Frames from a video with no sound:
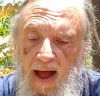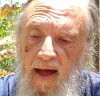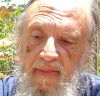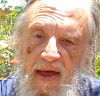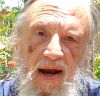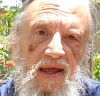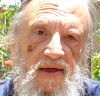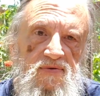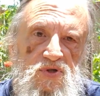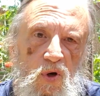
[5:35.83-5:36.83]
And then it
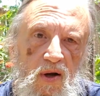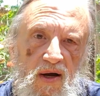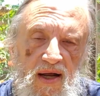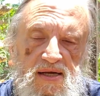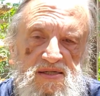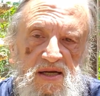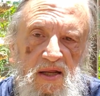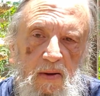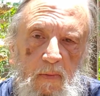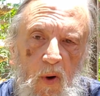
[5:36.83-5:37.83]
gives you a list
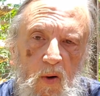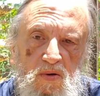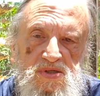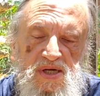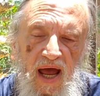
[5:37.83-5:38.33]
of the birds.